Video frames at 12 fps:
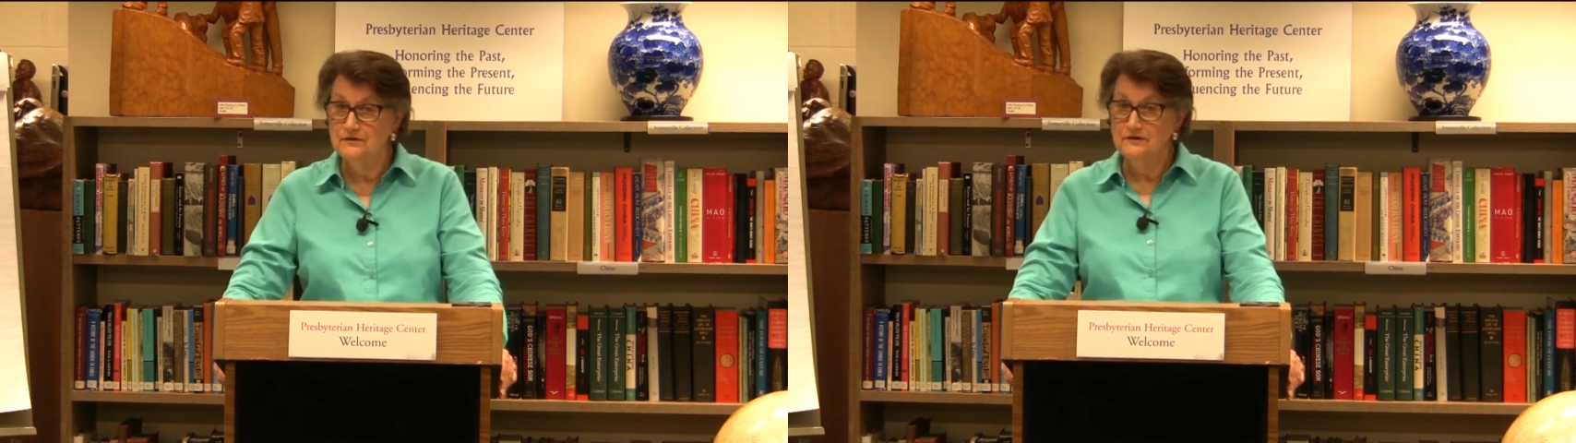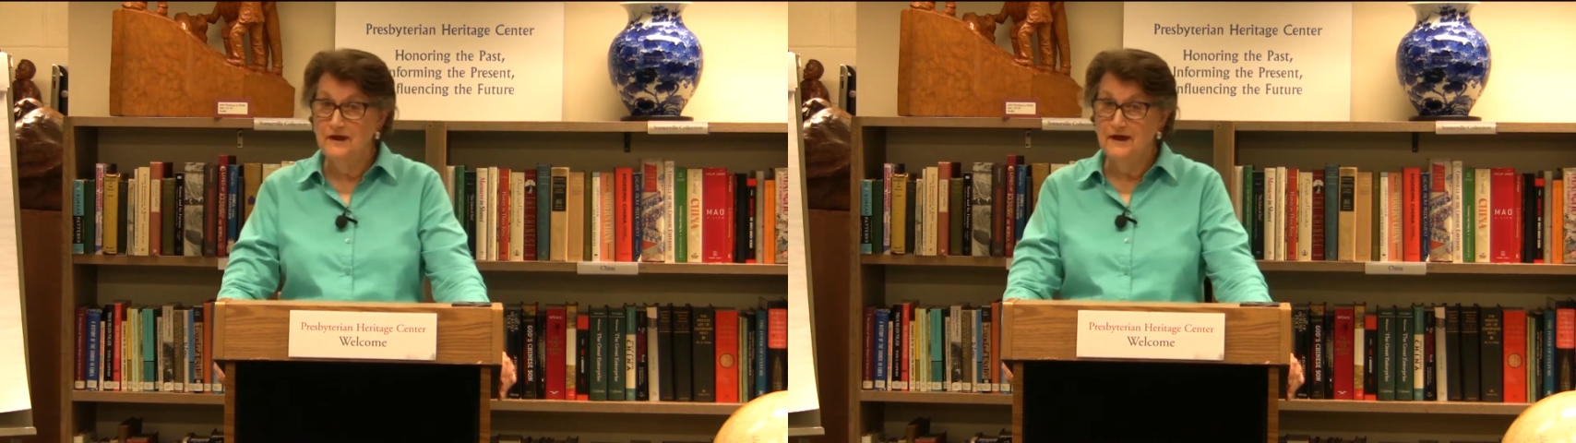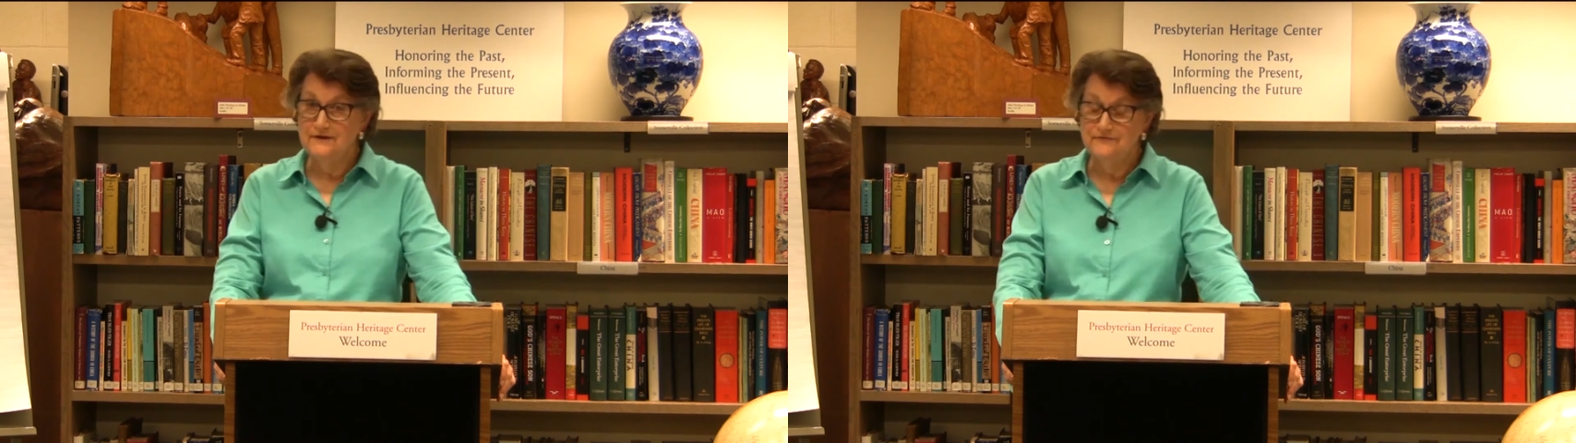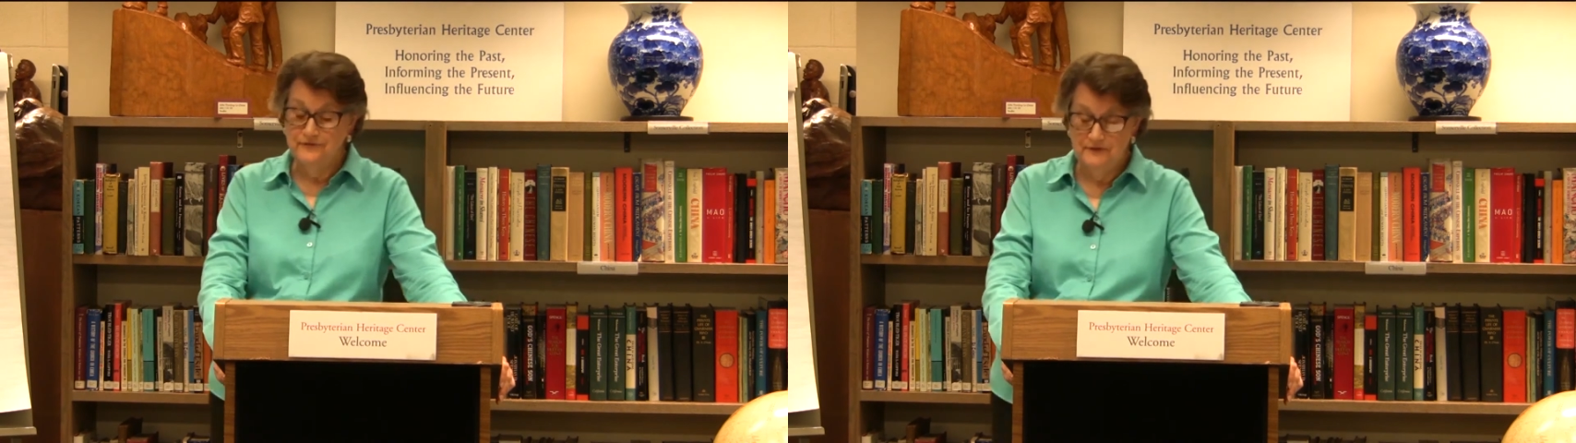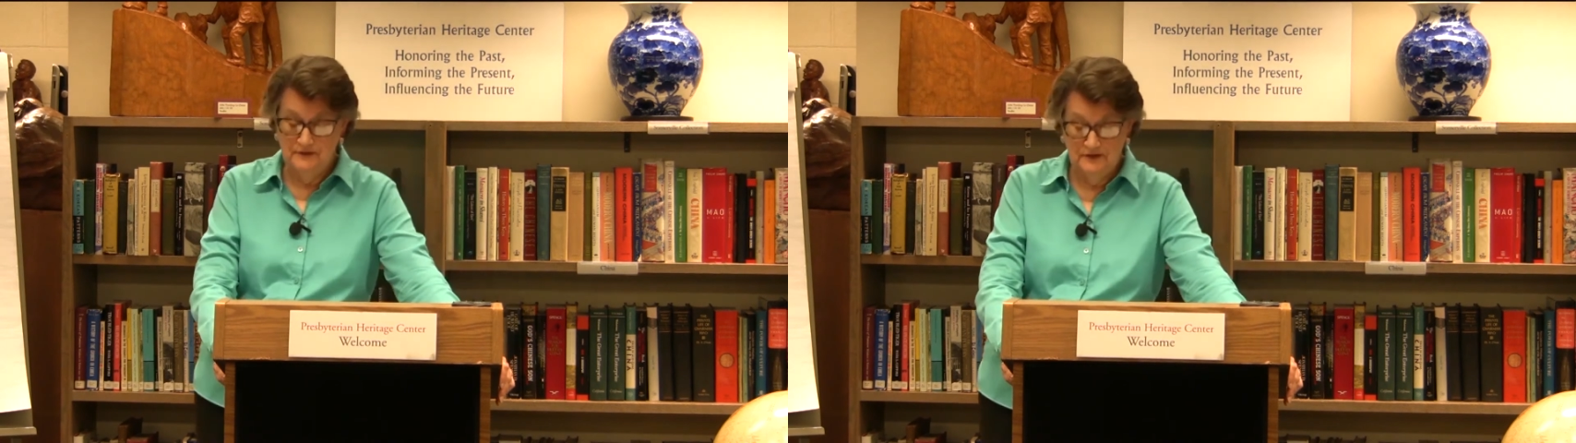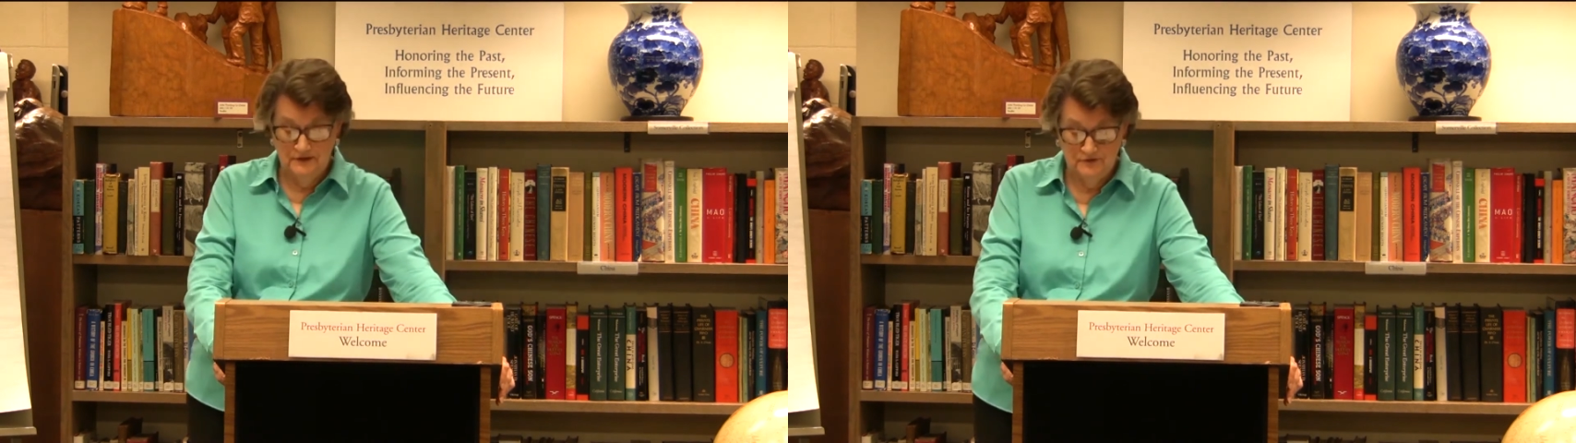life
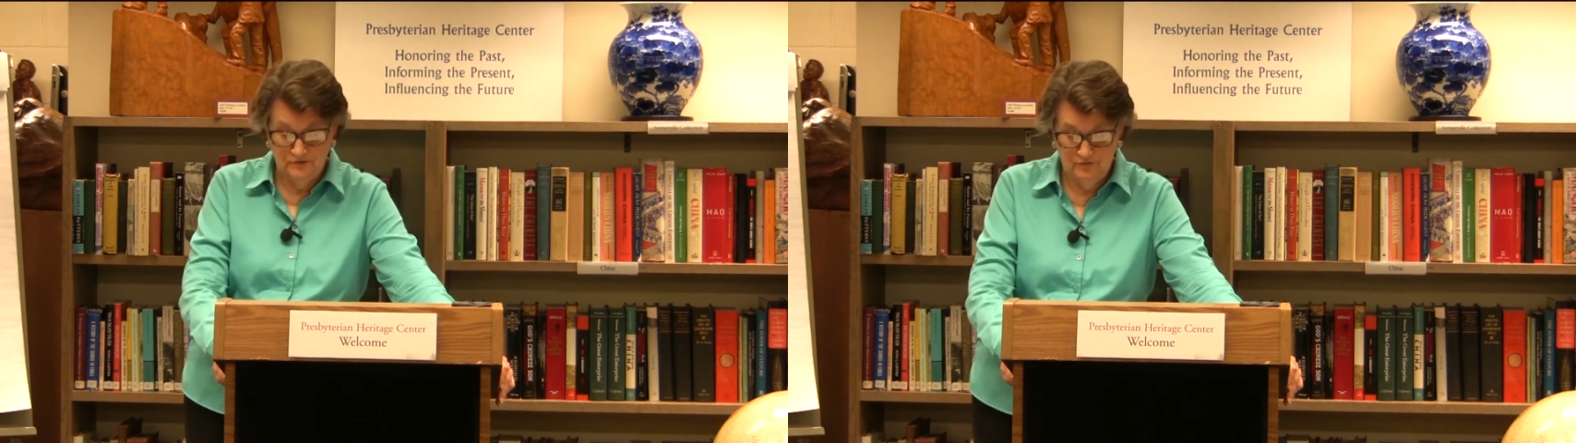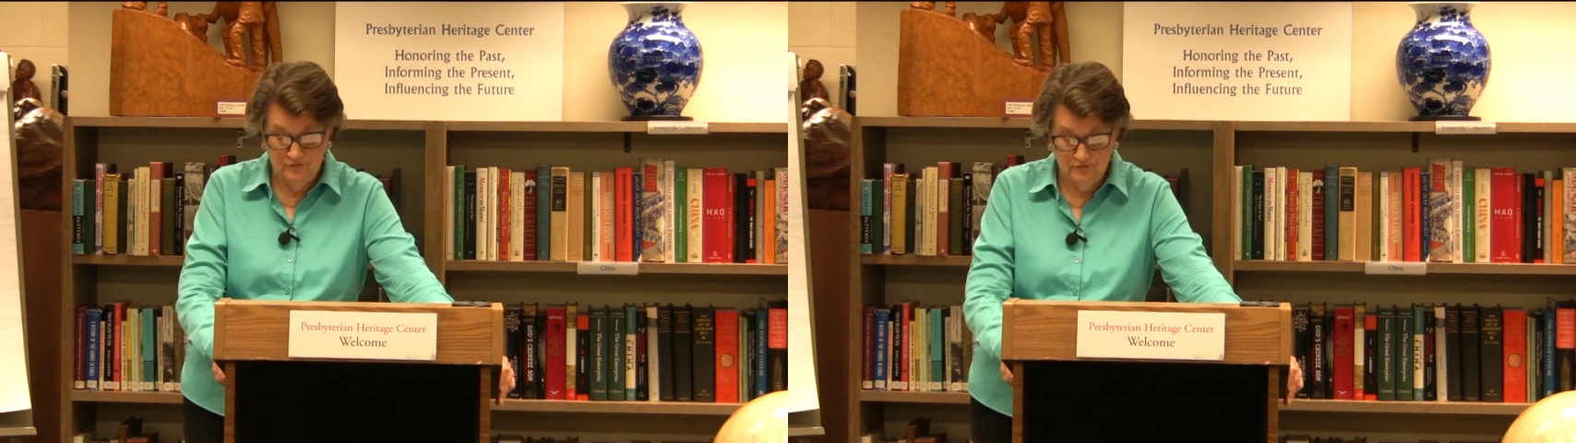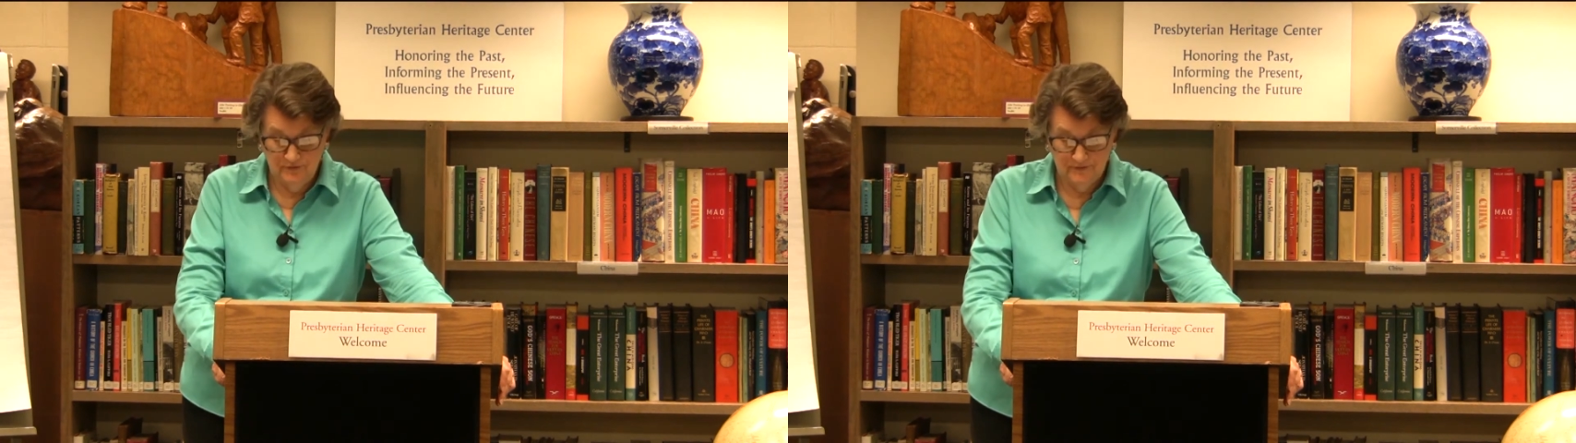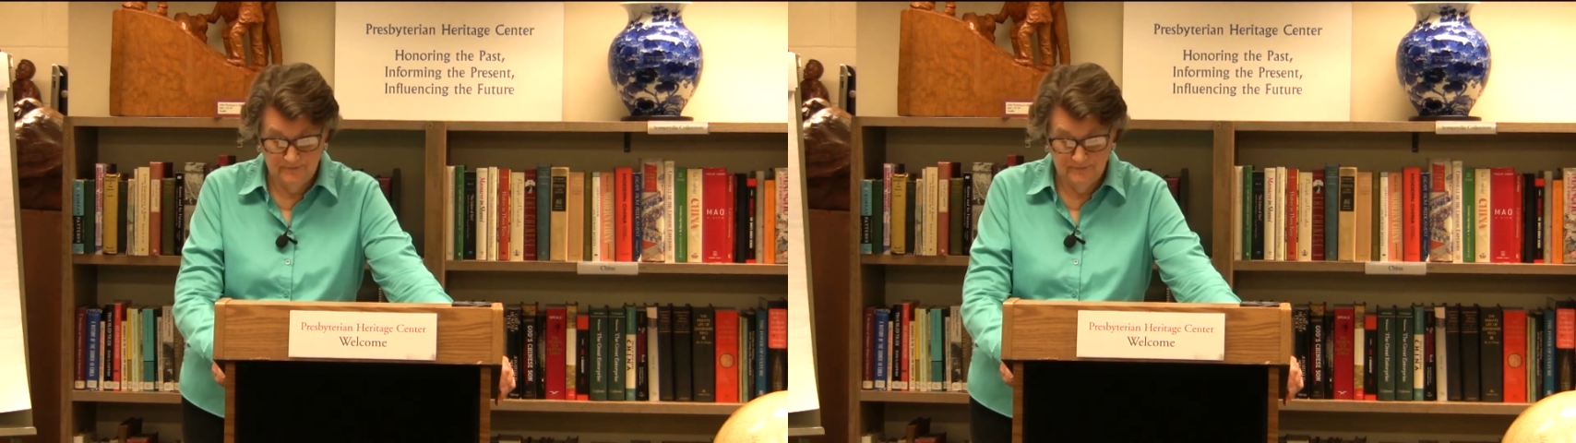in New York.